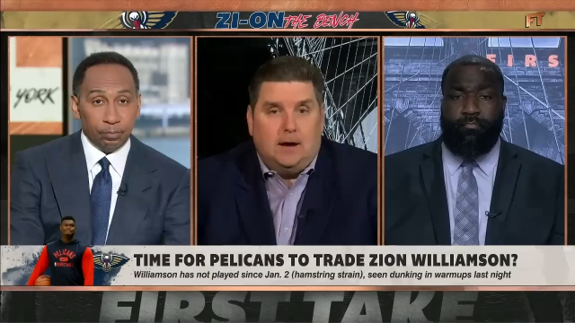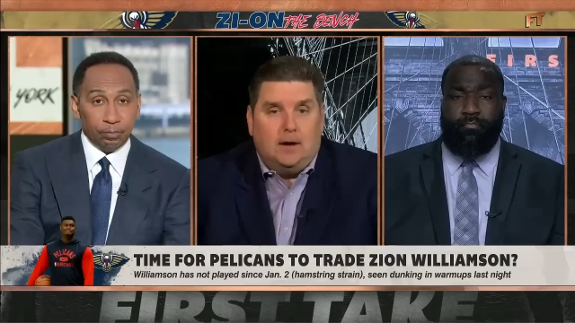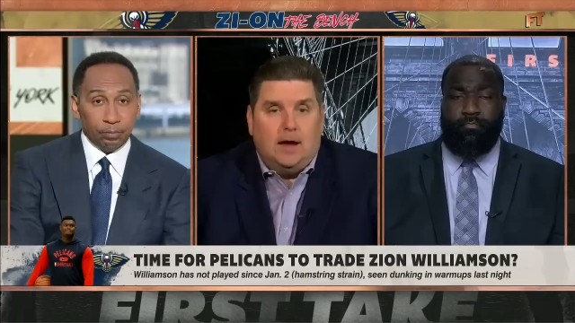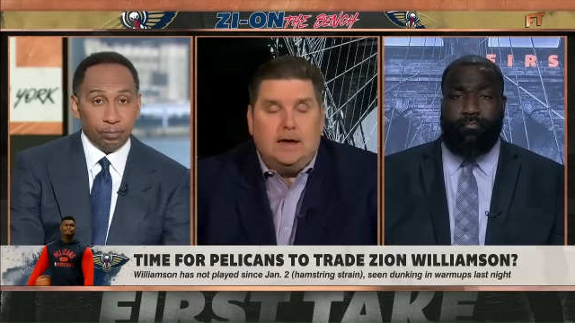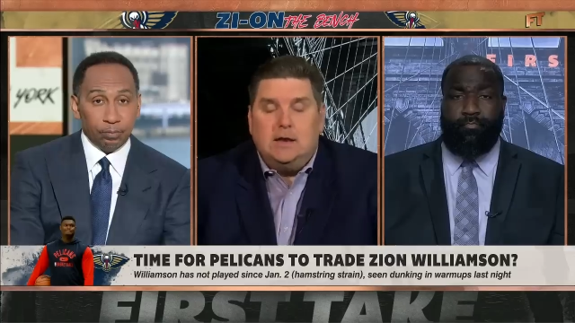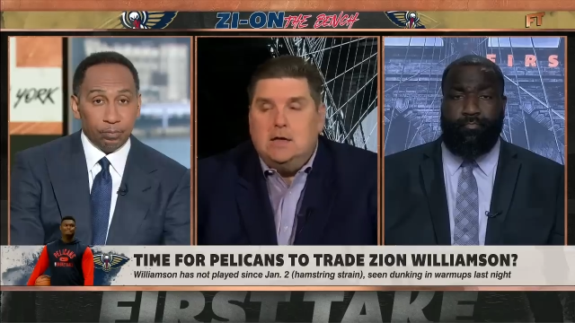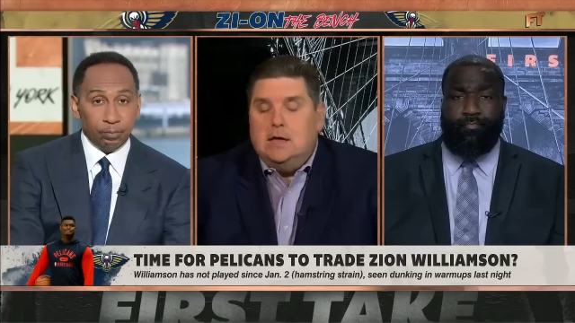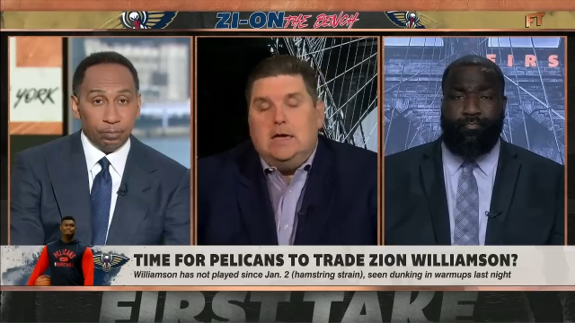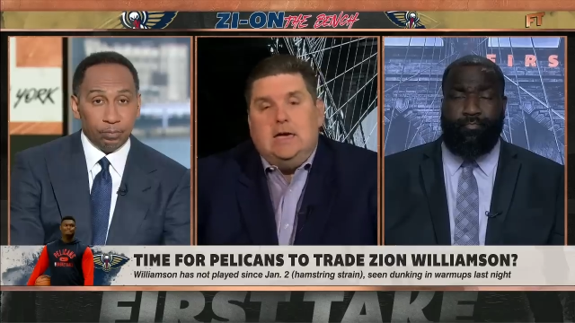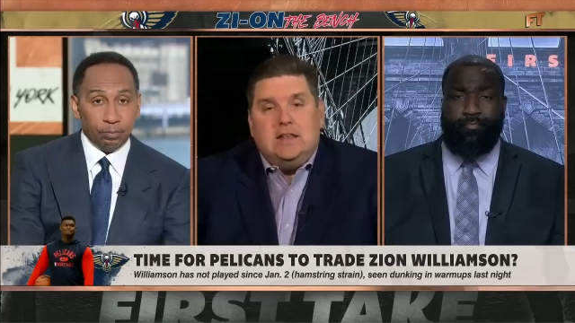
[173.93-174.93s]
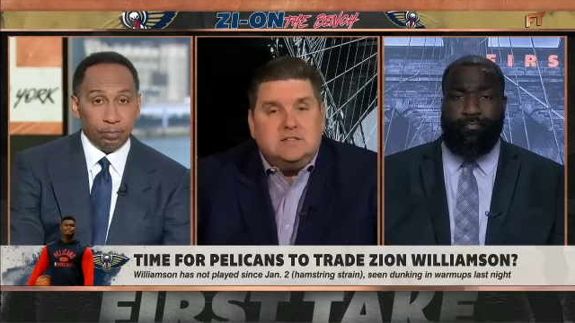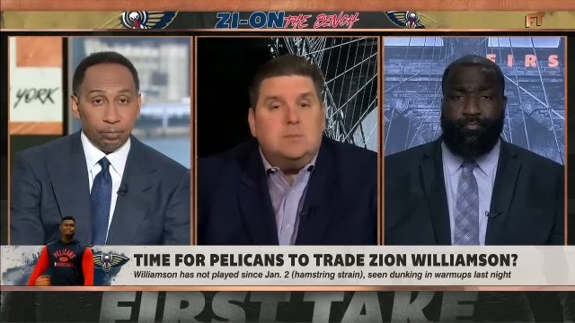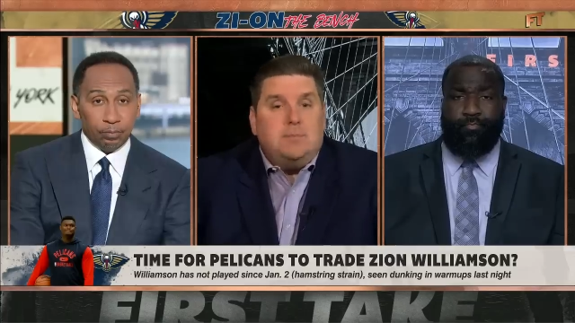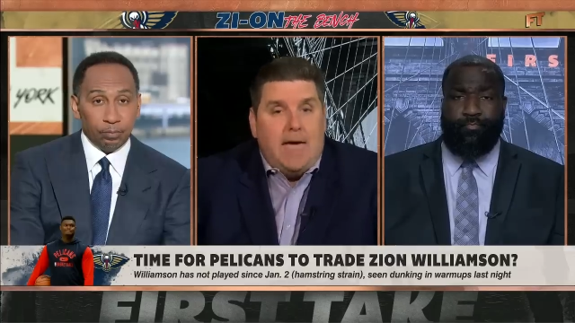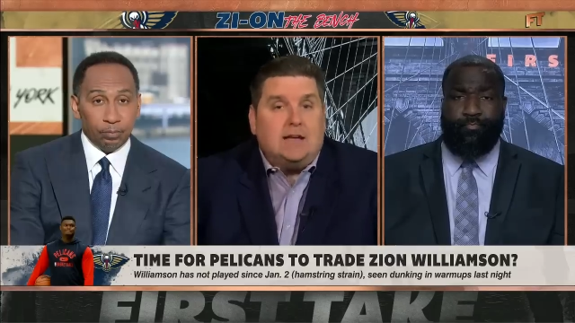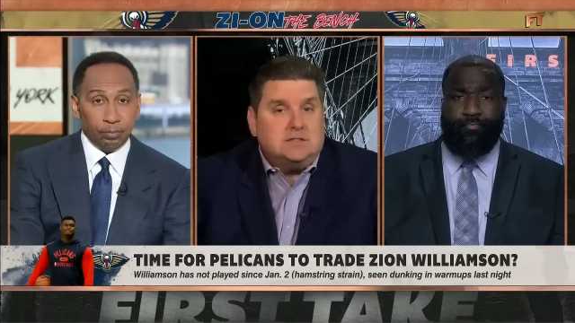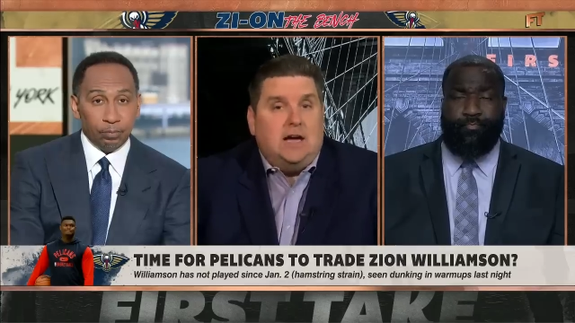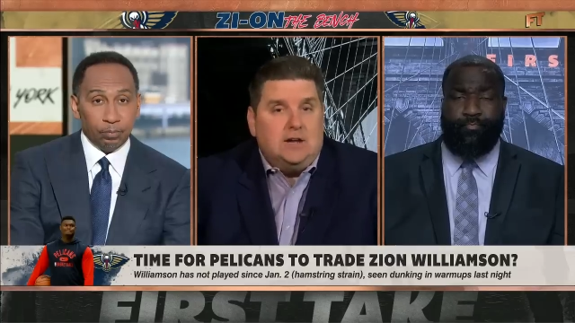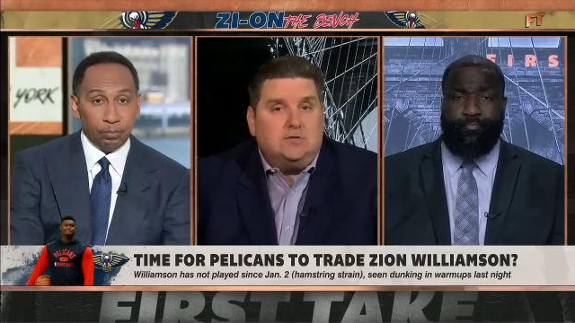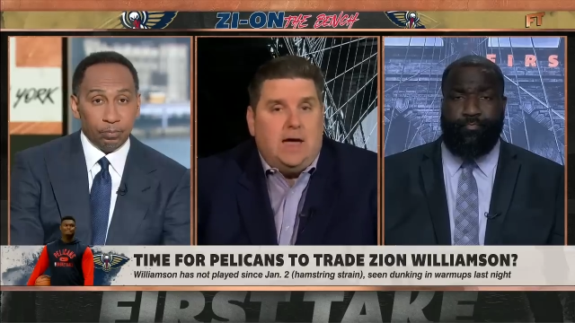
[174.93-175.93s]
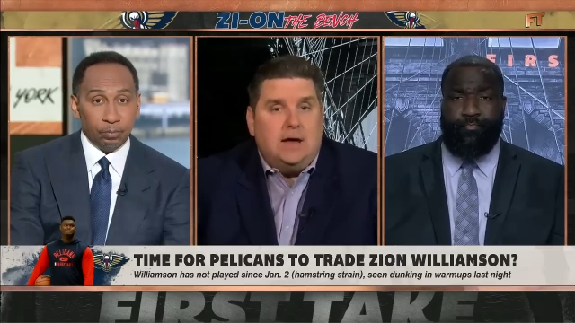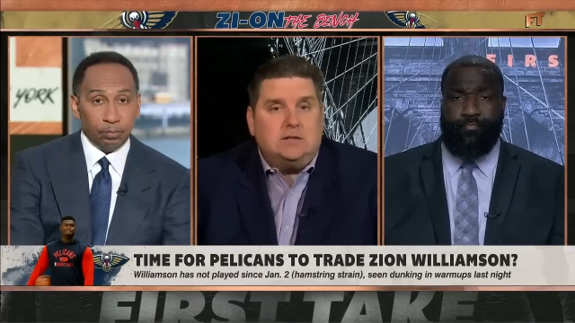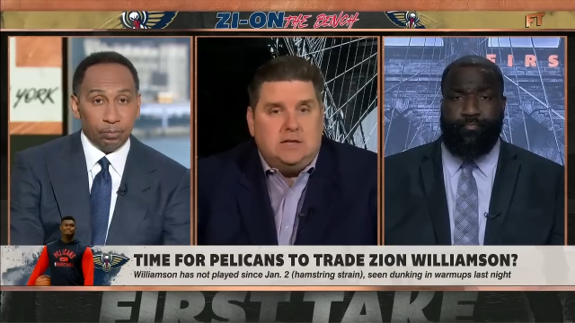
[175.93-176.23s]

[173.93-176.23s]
Speaker 1: All right. It is a max contract.